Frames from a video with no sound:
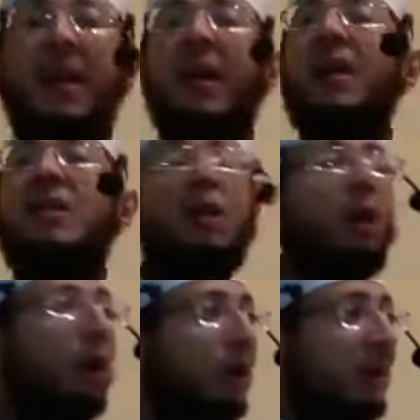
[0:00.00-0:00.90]
he
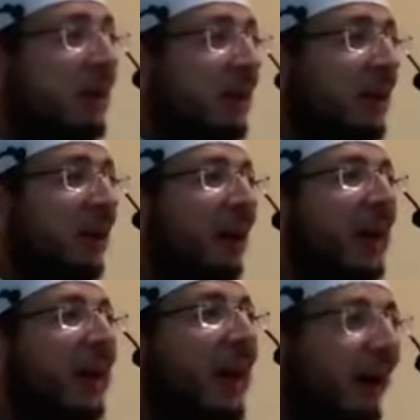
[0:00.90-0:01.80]
slaughtered a
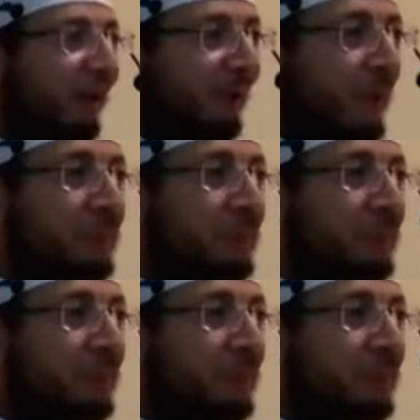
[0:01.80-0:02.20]
calf